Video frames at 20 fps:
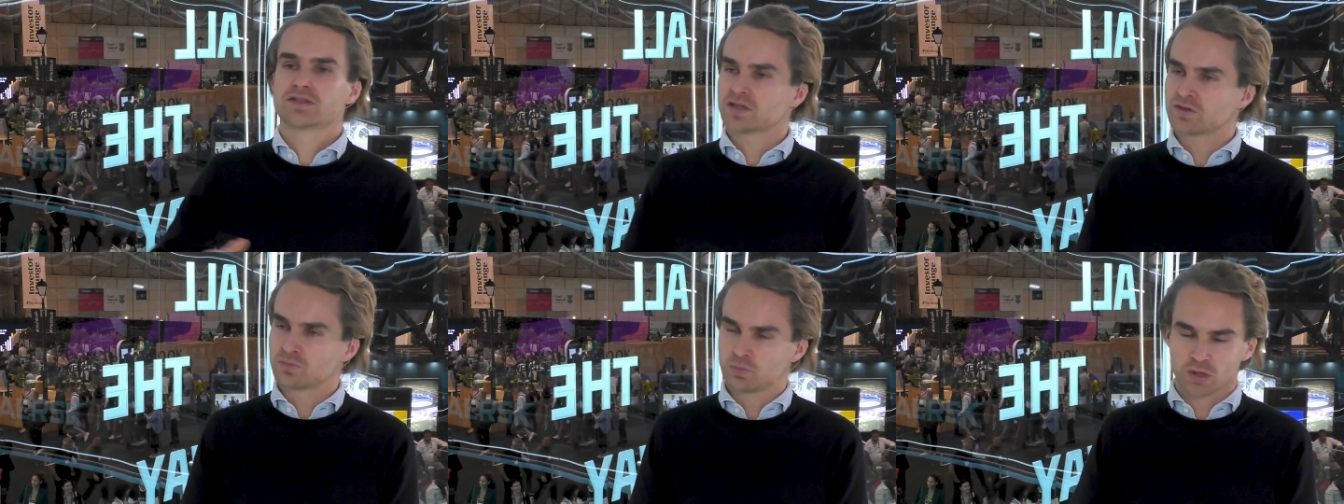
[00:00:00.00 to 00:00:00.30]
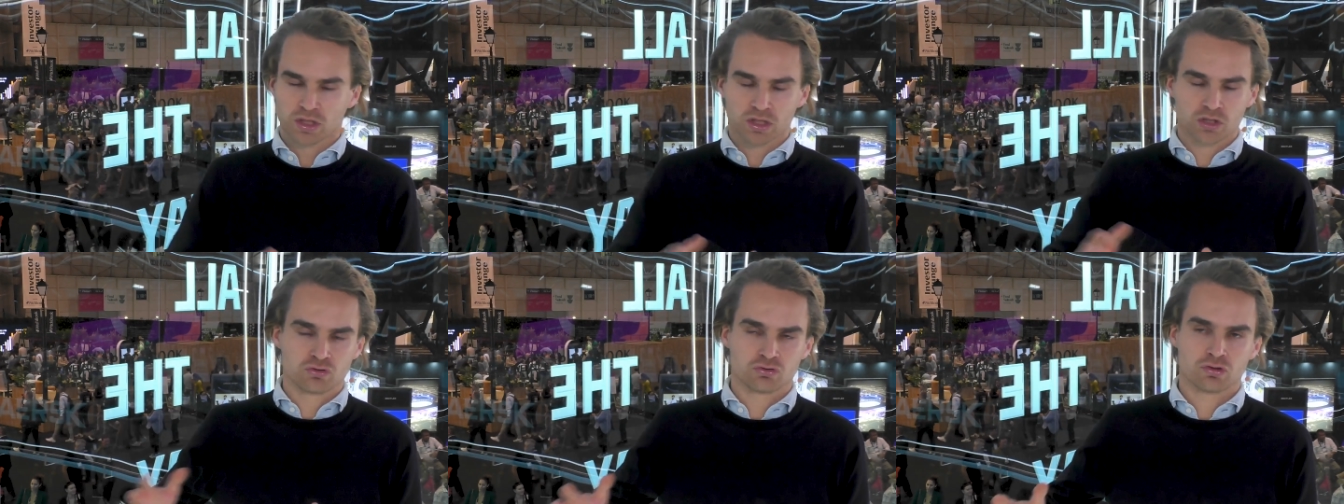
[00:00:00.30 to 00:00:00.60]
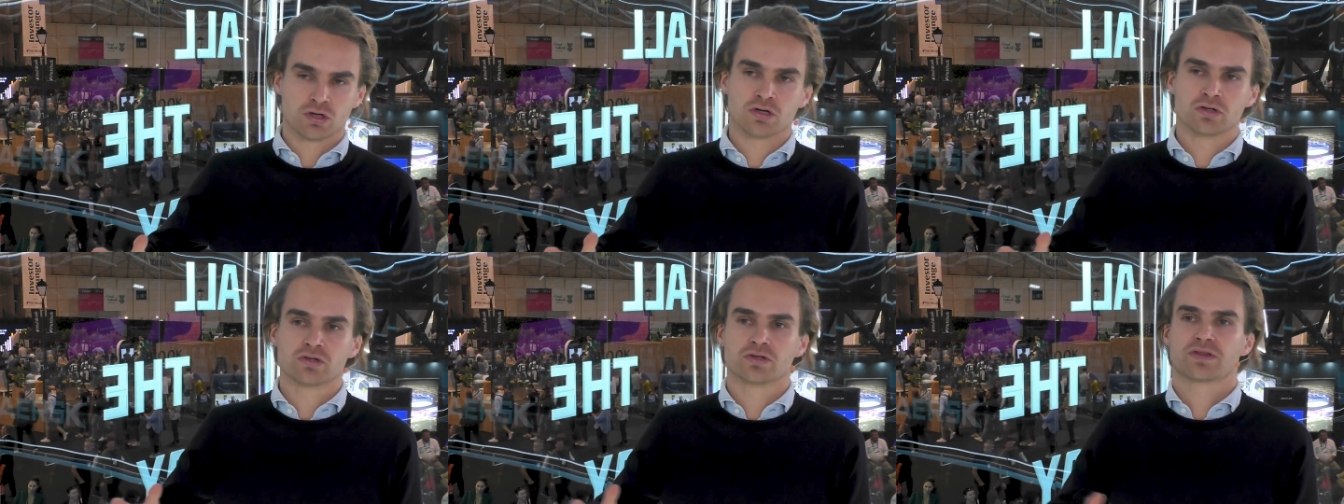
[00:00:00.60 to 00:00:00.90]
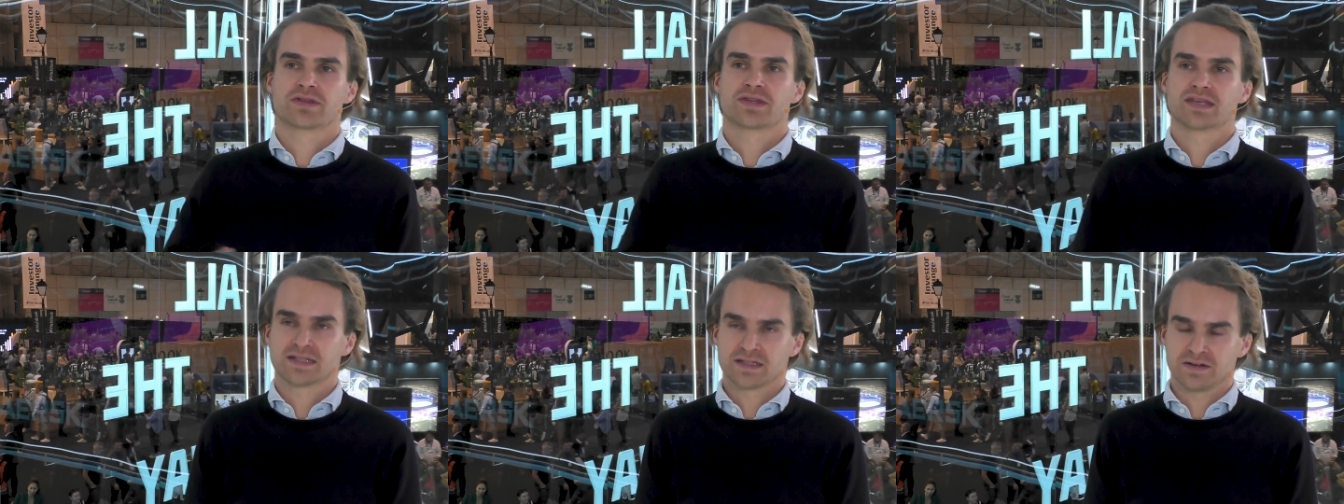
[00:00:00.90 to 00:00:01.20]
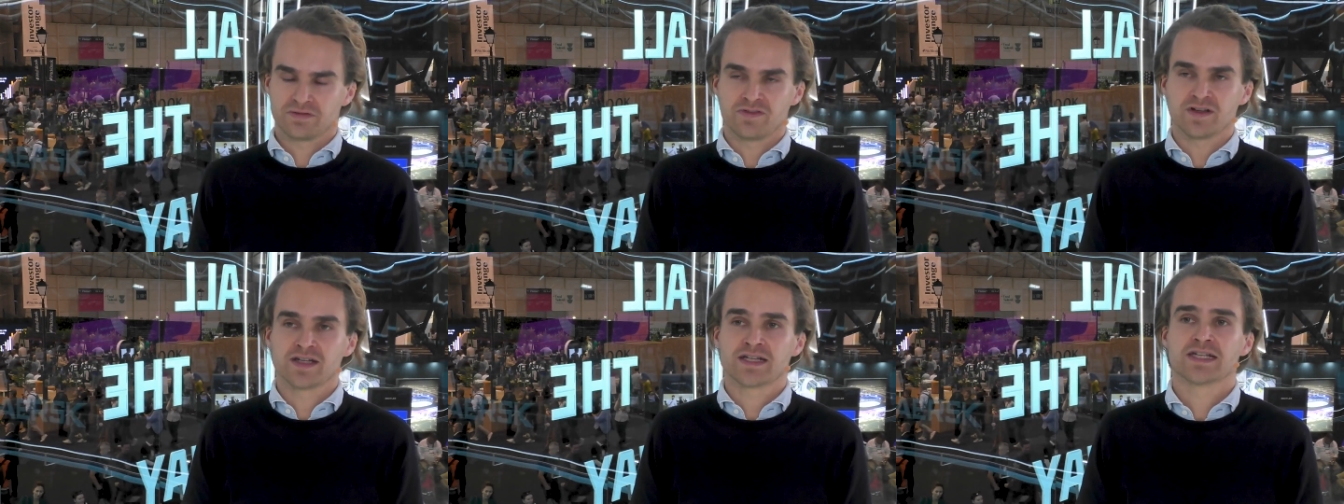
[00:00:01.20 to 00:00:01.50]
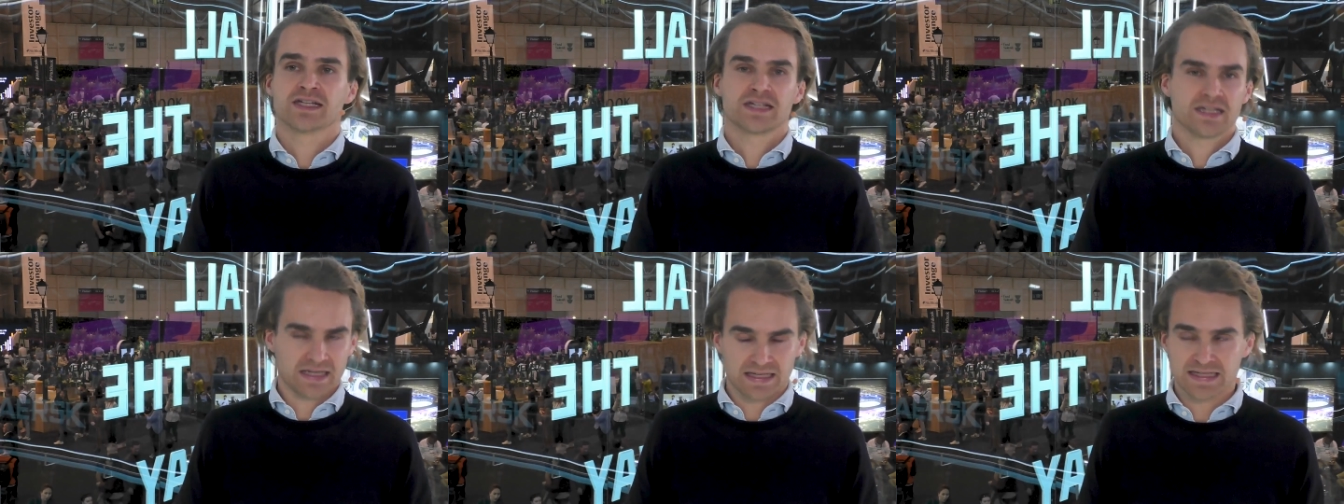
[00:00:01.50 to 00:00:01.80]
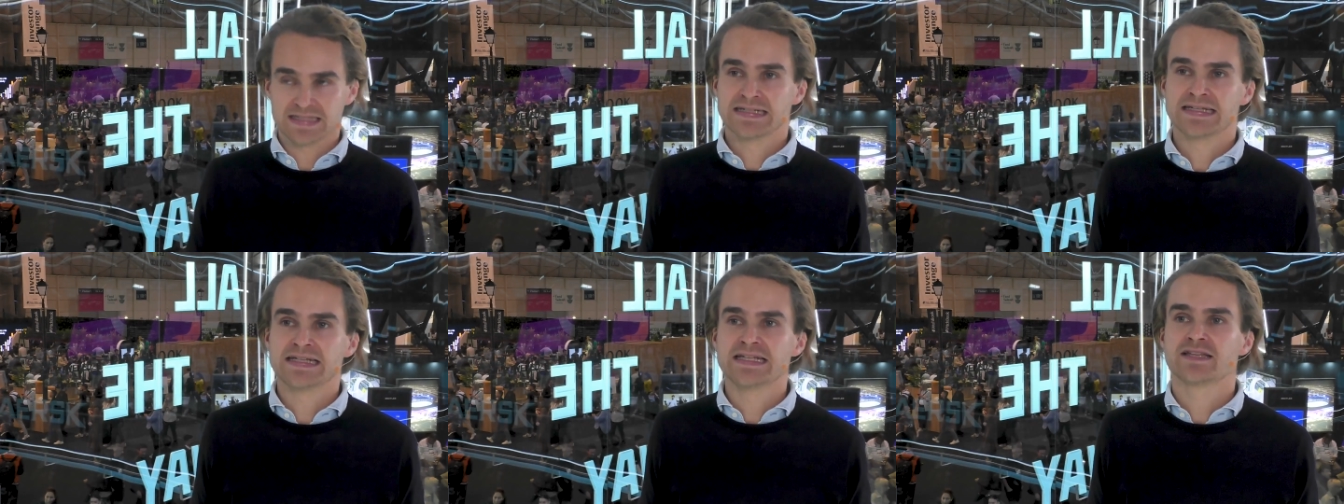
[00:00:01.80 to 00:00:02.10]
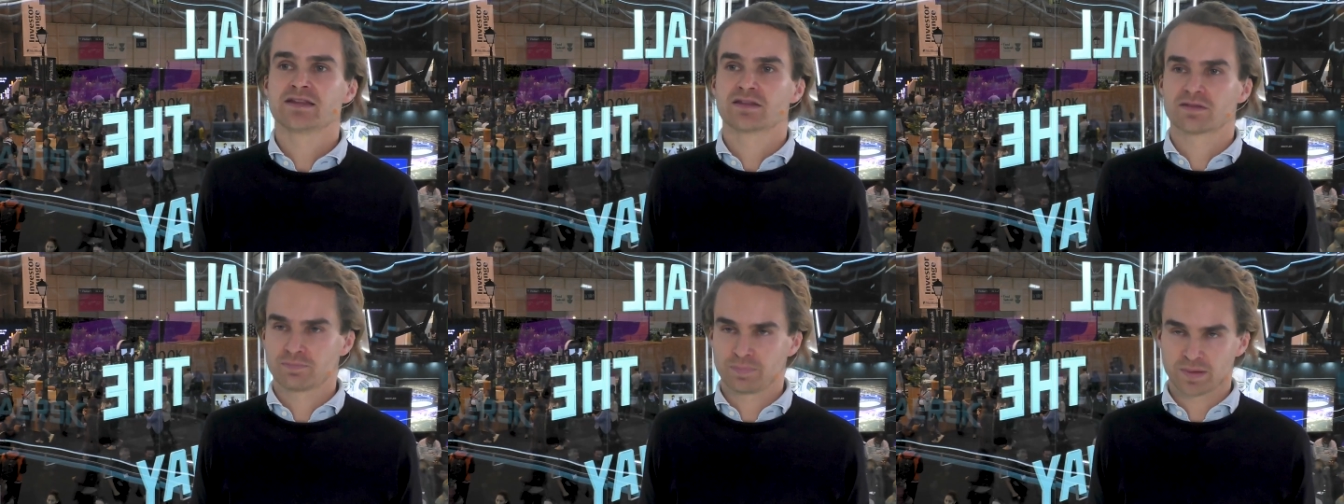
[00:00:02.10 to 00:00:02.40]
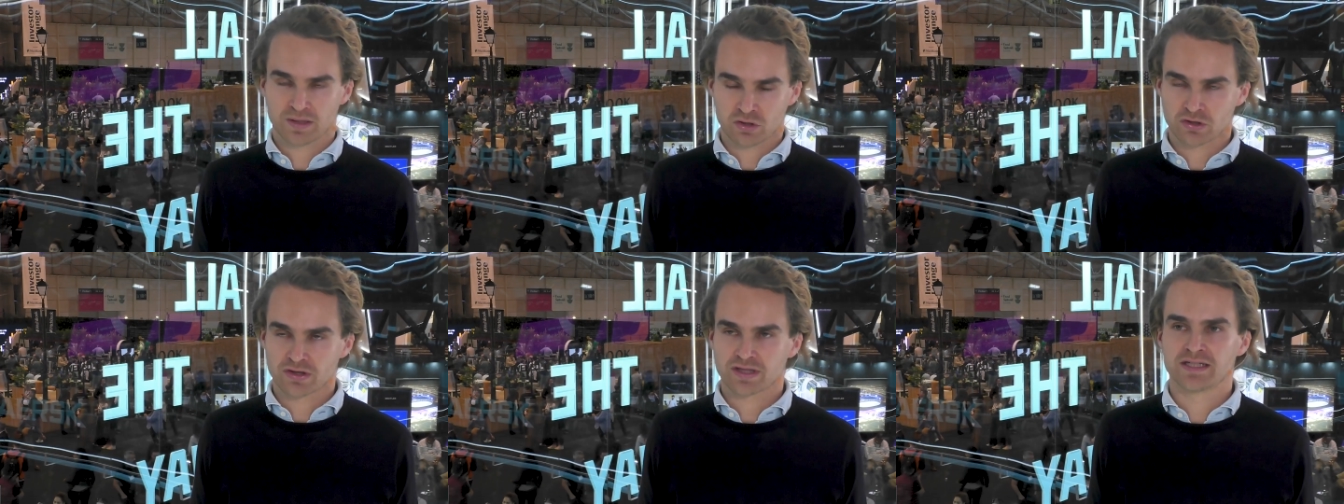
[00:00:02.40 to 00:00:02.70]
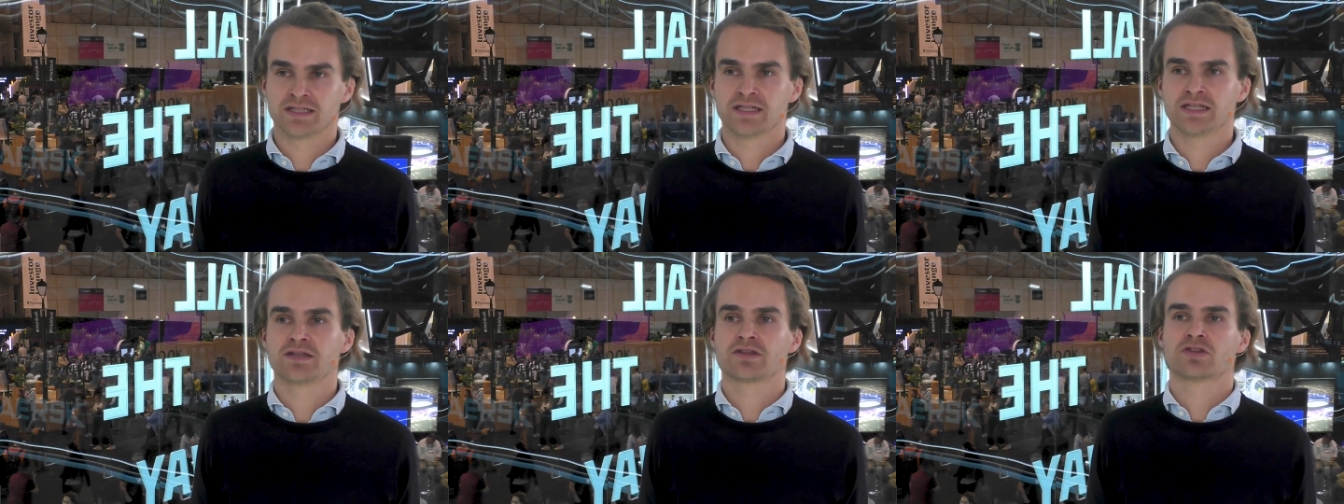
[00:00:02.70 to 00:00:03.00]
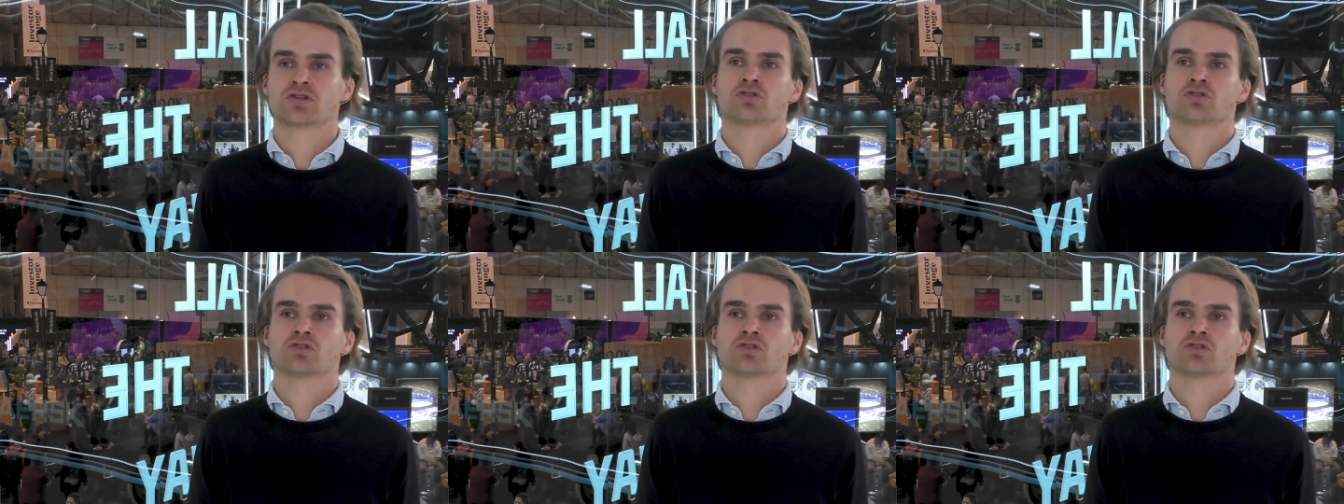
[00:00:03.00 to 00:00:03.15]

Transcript: this will grow significantly, and it needs, because it needs to